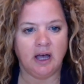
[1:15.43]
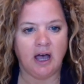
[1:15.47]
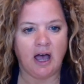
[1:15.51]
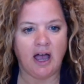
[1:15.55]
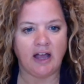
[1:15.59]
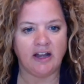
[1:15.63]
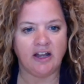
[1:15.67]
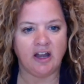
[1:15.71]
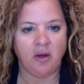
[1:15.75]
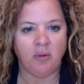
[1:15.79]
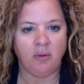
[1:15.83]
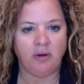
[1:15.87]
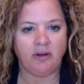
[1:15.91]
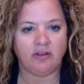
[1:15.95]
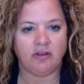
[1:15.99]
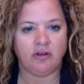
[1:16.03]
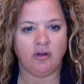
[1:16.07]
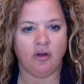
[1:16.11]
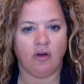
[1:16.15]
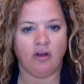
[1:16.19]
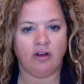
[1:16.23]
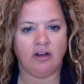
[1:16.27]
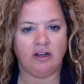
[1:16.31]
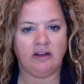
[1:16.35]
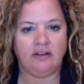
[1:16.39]
I know it's
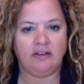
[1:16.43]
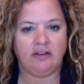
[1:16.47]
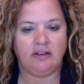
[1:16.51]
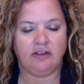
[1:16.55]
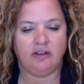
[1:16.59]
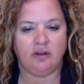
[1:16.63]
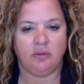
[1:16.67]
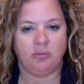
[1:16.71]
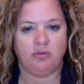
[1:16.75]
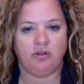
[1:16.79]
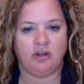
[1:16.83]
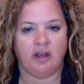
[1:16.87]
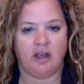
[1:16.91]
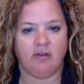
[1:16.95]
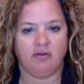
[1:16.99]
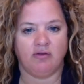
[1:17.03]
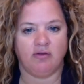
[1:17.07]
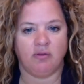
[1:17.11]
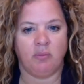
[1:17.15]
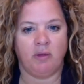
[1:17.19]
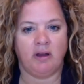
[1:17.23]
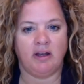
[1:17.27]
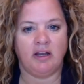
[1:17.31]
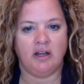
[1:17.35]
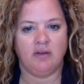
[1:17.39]
not an easy subject
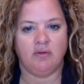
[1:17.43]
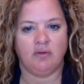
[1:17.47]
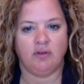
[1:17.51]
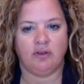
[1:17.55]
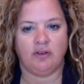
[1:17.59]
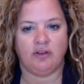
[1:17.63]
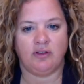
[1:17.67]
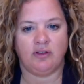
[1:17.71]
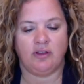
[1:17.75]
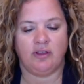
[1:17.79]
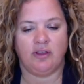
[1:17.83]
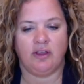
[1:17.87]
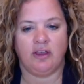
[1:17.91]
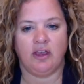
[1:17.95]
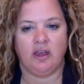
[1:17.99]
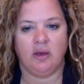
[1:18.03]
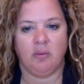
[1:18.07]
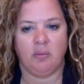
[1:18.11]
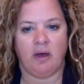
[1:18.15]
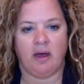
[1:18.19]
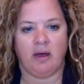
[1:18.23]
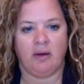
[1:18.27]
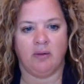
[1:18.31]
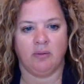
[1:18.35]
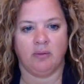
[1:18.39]
for many of us to think
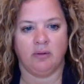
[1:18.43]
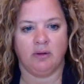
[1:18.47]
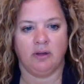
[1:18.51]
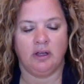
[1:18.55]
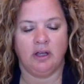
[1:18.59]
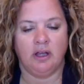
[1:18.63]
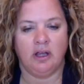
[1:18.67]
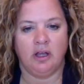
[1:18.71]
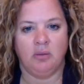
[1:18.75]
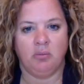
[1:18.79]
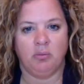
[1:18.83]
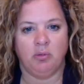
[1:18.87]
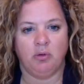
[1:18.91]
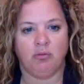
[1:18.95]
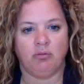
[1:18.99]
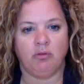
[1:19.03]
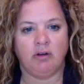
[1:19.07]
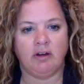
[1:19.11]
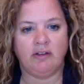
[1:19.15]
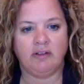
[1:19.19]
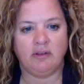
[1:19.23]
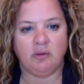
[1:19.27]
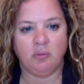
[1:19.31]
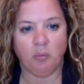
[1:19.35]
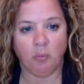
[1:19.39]
about, but
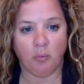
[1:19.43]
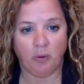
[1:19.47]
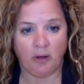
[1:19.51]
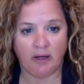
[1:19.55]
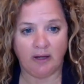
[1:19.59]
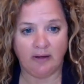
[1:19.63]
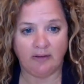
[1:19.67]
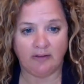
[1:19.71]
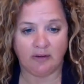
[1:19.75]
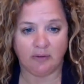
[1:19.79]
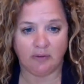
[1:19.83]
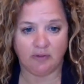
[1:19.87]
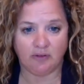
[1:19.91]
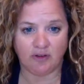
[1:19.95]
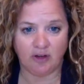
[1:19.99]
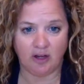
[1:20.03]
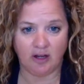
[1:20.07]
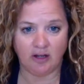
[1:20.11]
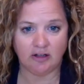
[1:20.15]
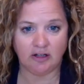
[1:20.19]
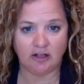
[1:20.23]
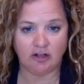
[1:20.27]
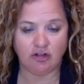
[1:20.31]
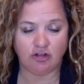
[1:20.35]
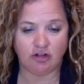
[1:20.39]
recent weeks have
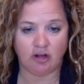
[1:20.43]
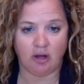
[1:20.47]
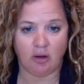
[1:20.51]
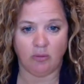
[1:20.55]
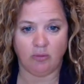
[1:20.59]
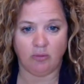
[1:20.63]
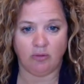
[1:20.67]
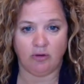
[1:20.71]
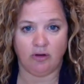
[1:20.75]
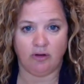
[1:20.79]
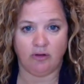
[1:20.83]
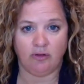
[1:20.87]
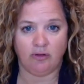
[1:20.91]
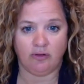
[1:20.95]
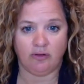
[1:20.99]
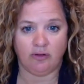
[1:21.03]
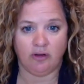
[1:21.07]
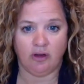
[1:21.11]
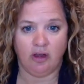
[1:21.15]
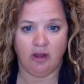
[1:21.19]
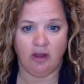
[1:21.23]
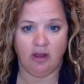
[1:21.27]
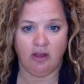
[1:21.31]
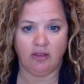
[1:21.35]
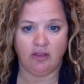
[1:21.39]
certainly showed us
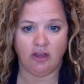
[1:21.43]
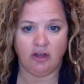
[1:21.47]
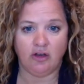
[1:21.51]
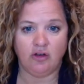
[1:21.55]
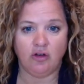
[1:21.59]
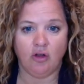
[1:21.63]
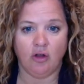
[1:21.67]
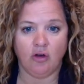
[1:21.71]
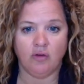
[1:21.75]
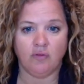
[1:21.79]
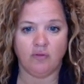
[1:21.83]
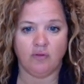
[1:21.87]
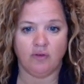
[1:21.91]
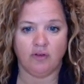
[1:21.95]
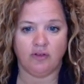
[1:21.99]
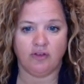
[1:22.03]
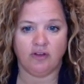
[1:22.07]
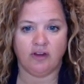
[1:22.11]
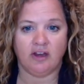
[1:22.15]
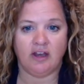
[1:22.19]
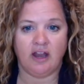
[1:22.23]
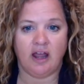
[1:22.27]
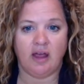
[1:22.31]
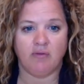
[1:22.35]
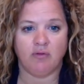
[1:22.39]
that none of us
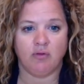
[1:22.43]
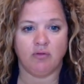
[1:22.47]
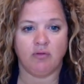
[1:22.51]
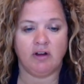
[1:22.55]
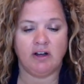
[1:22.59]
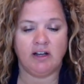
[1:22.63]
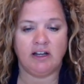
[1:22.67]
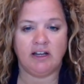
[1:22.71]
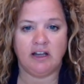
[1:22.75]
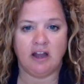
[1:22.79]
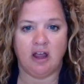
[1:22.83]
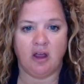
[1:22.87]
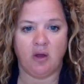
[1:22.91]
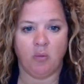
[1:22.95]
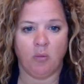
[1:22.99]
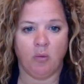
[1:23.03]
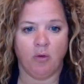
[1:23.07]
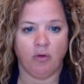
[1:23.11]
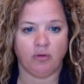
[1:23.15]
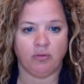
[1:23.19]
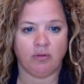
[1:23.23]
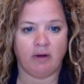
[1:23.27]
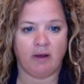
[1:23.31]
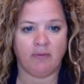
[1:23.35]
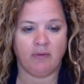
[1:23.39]
can ever really know
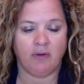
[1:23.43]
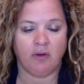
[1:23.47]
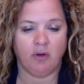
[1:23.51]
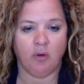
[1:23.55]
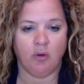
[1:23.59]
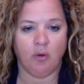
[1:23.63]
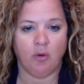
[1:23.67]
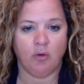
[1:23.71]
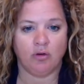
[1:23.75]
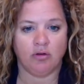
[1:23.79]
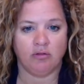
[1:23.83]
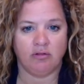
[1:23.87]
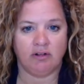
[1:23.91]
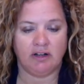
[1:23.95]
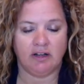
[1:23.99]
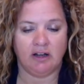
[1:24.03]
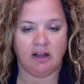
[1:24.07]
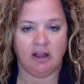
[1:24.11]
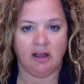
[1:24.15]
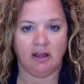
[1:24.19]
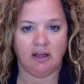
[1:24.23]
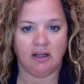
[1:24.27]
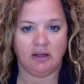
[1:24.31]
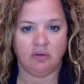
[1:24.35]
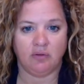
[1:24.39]
what's around the corner in
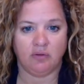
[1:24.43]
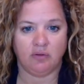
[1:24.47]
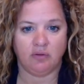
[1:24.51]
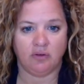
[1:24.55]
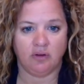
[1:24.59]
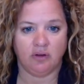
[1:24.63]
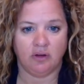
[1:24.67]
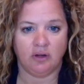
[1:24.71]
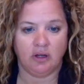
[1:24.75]
life.